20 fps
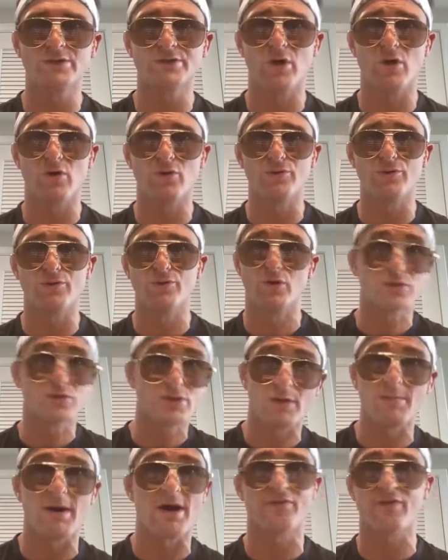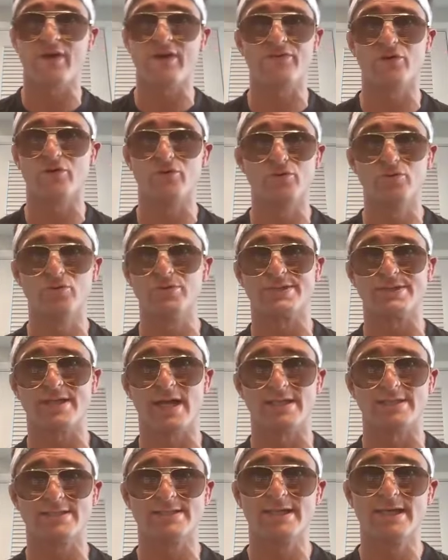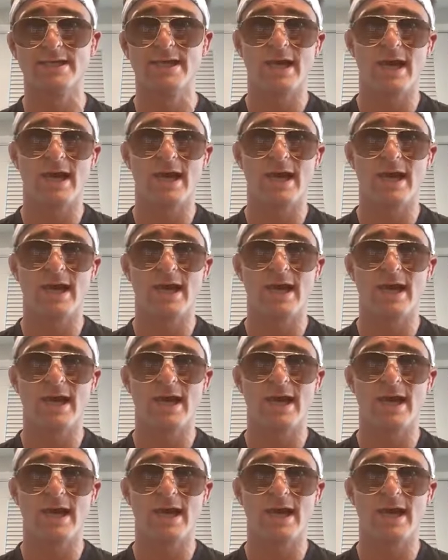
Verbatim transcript: so those are my favorite rule sets.